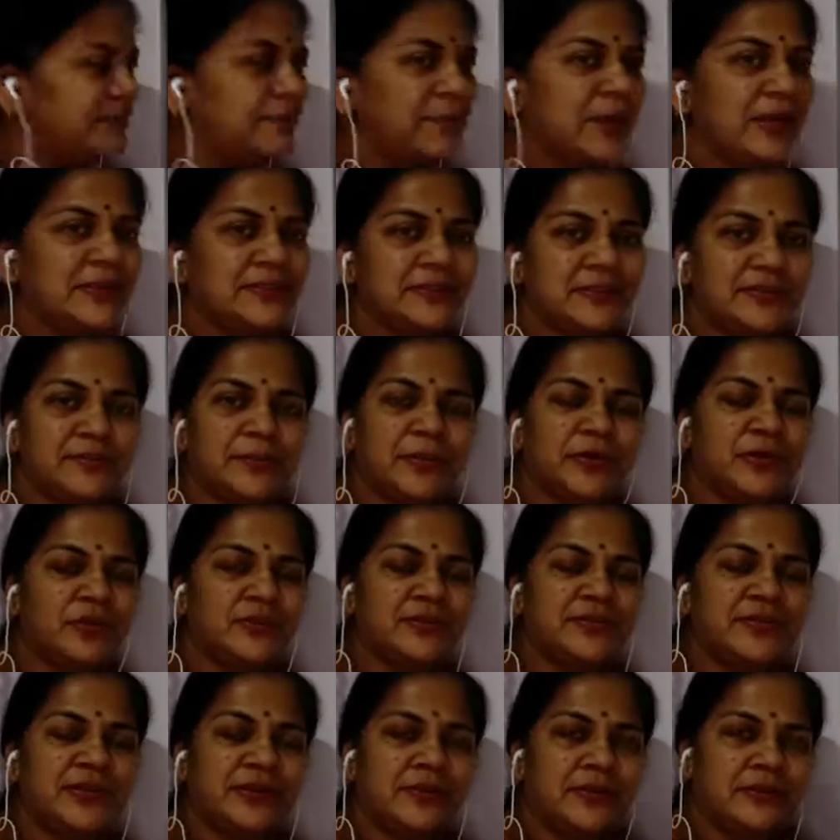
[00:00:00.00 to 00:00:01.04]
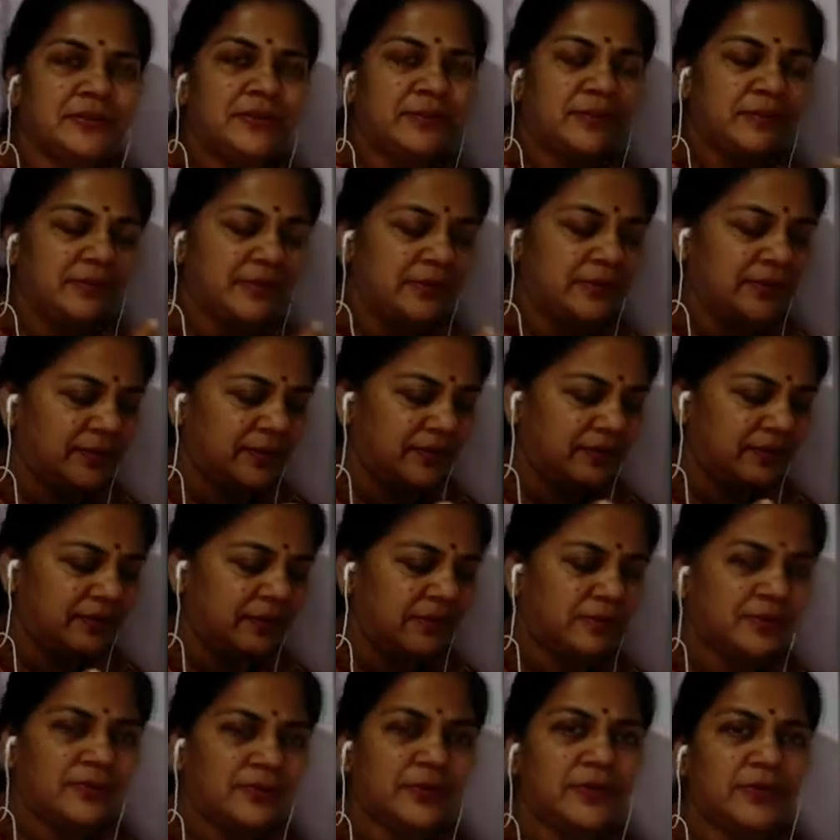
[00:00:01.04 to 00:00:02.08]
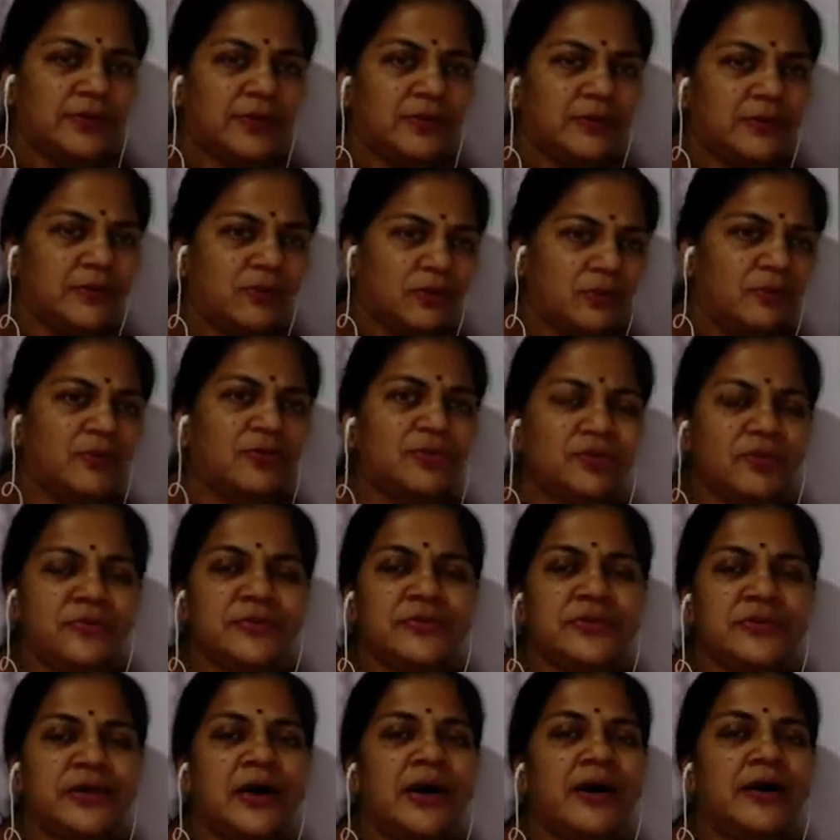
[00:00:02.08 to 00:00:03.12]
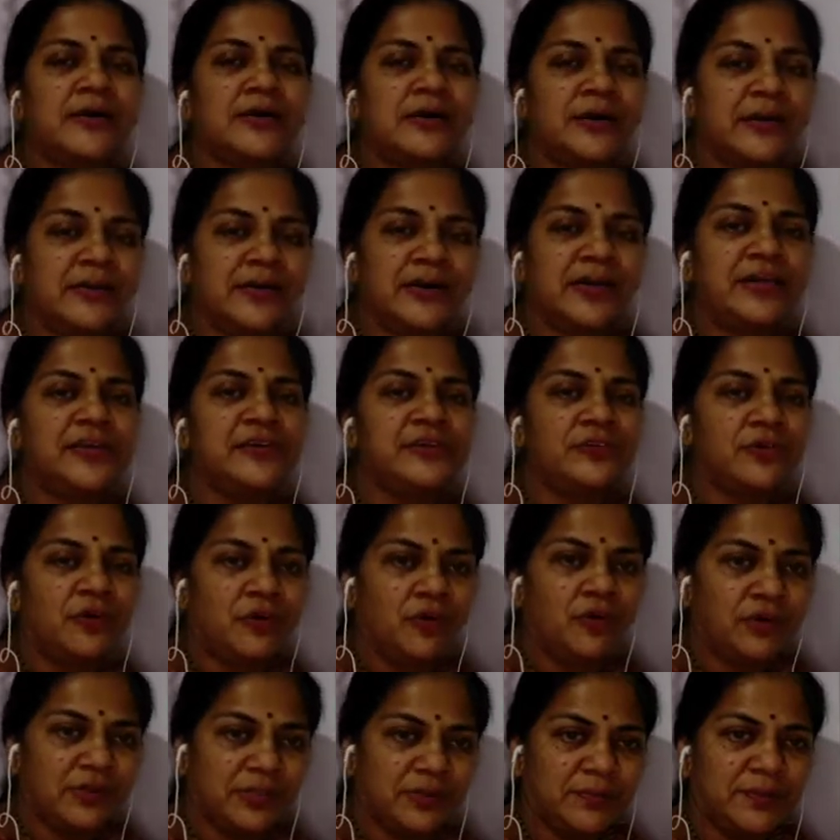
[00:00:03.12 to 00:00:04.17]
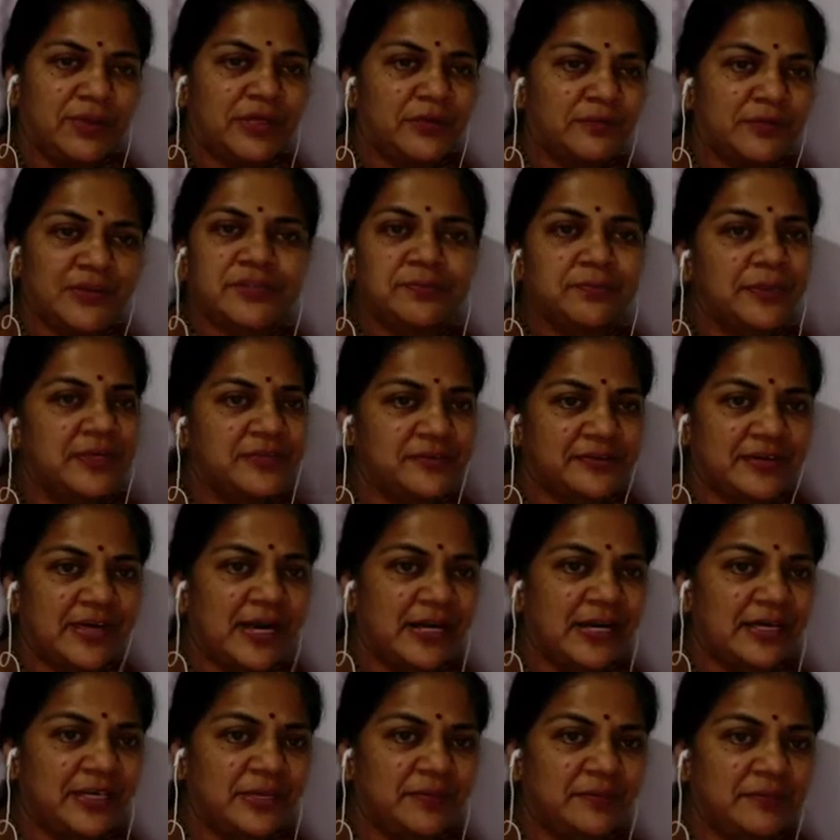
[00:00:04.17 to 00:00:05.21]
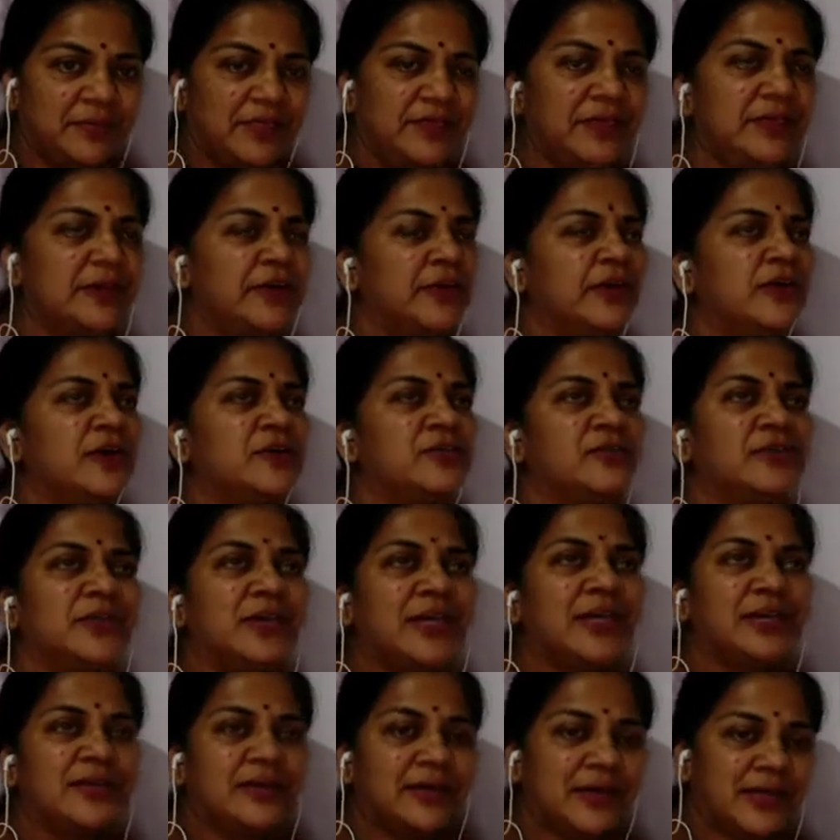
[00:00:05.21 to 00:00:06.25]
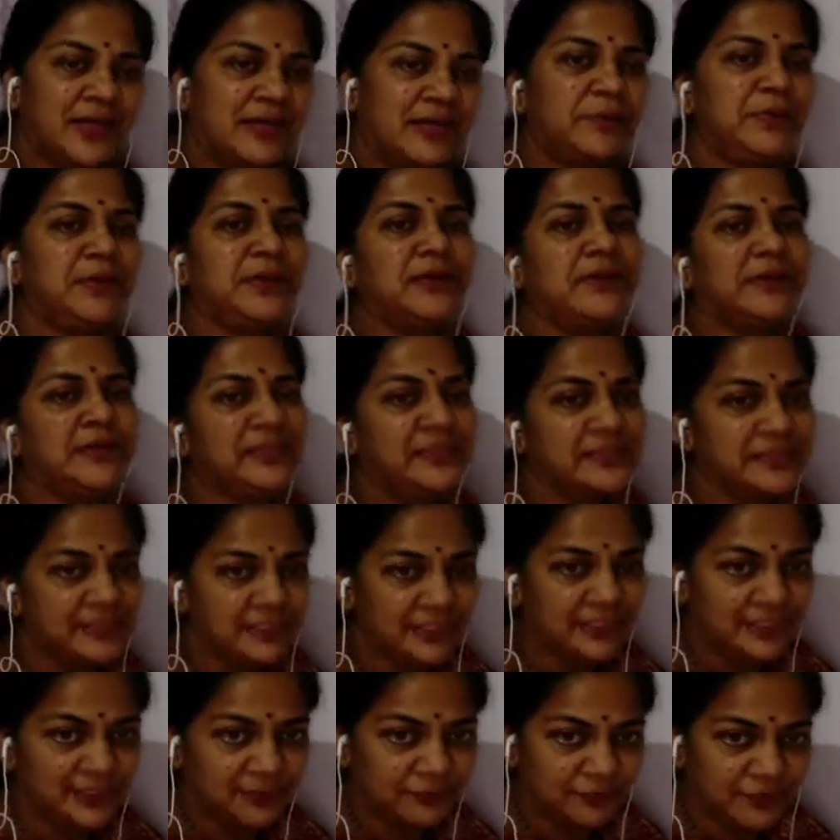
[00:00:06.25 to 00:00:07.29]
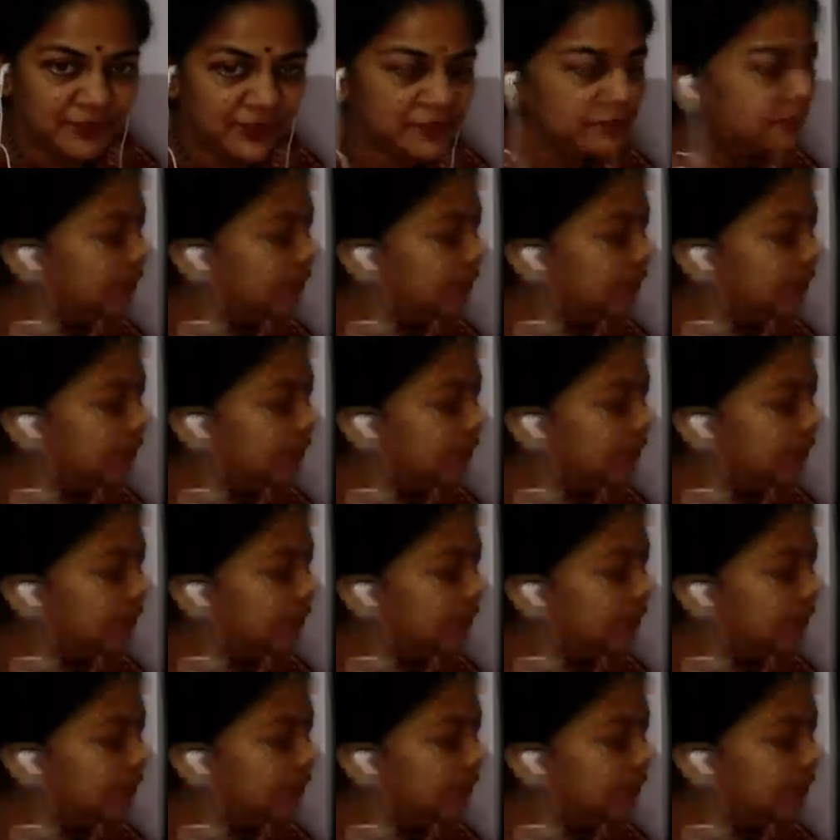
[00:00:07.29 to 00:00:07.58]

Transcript: imagine because the, the, the, chromosomes are arranged on the metaphase place randomly, so they can again be arranged in a different